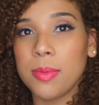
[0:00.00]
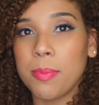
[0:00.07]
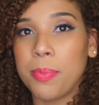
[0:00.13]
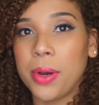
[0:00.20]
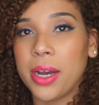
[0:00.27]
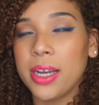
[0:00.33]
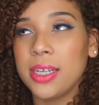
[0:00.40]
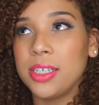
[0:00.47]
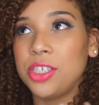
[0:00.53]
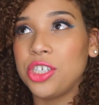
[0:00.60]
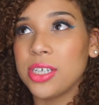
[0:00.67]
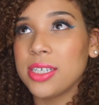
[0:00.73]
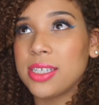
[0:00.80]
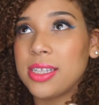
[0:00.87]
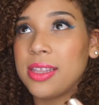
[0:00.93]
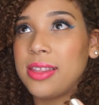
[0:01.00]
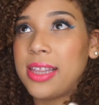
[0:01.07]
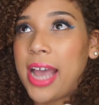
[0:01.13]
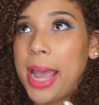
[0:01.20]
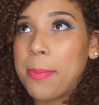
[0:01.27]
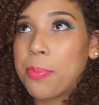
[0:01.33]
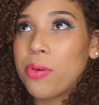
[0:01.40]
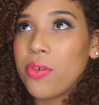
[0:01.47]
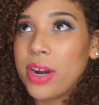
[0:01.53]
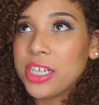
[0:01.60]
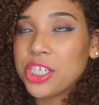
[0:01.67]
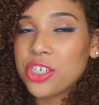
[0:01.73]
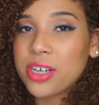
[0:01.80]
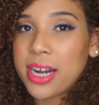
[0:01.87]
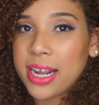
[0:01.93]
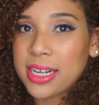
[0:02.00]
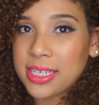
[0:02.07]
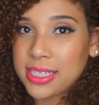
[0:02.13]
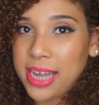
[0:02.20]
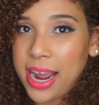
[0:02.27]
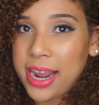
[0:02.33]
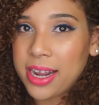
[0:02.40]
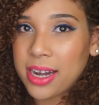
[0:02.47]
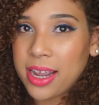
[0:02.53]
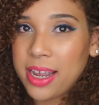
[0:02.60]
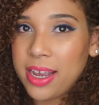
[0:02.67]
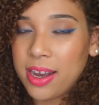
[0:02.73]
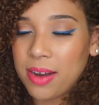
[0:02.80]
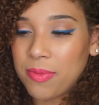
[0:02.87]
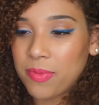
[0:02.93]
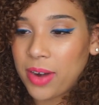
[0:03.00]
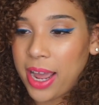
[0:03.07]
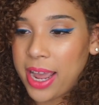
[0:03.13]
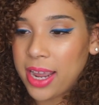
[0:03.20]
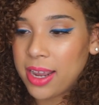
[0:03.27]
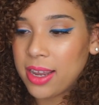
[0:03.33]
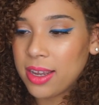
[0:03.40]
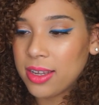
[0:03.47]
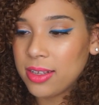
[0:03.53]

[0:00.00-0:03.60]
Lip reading: but just that pressure and anxiety of, like,